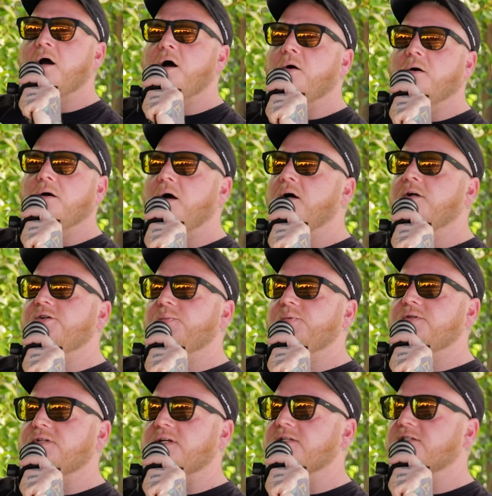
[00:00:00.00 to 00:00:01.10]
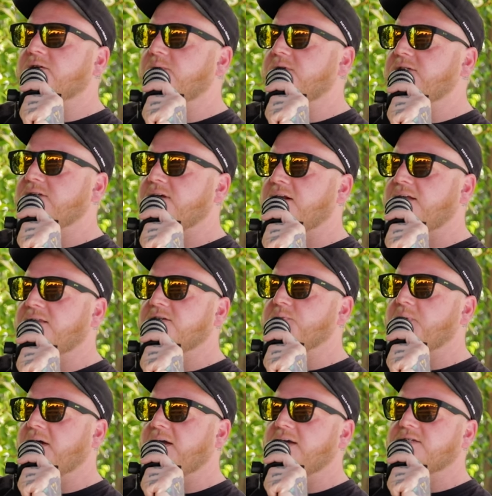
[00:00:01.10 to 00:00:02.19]
Oh, 100%. Someone said on
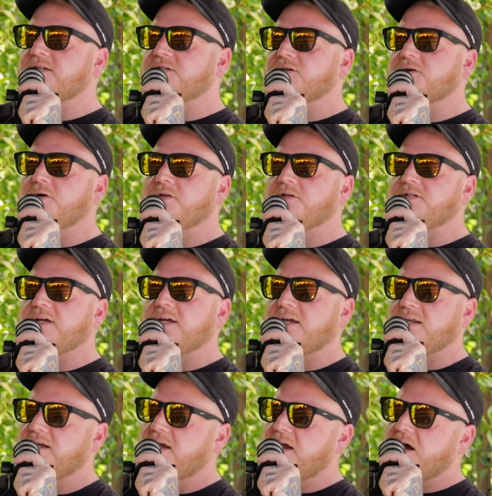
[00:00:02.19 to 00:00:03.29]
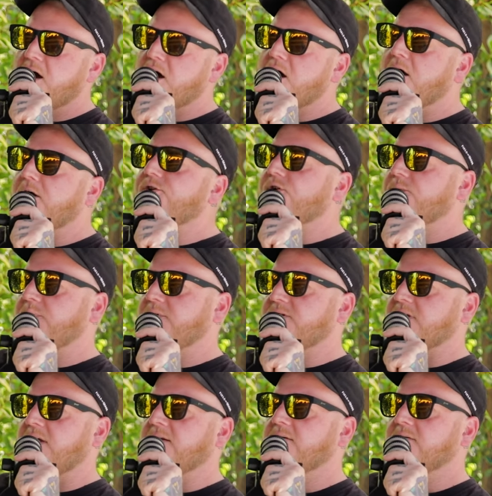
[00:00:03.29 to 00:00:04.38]
this podcast he's a golden ticket.
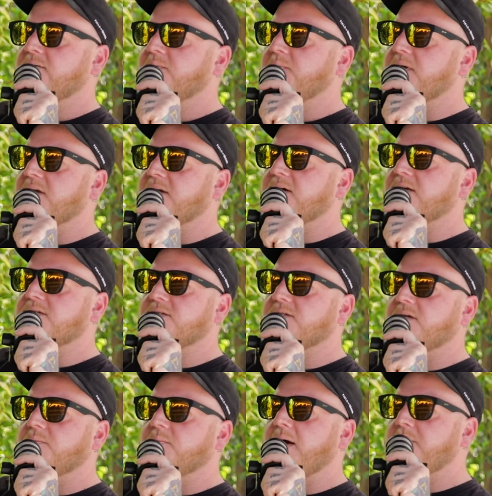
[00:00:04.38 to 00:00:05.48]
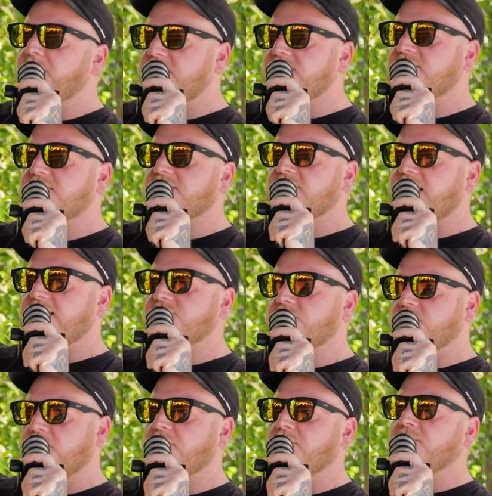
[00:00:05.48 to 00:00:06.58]
100% because my business has
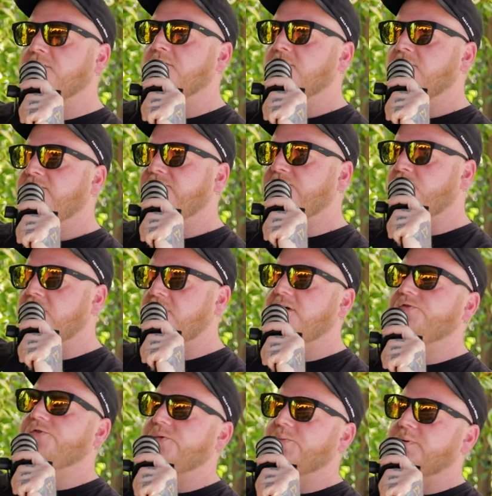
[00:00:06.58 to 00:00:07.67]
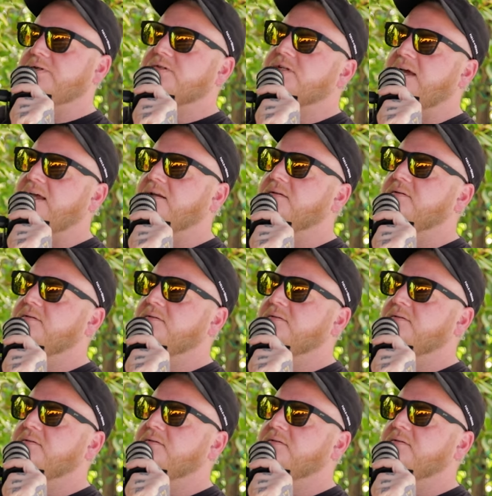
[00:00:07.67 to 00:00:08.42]
grown 400%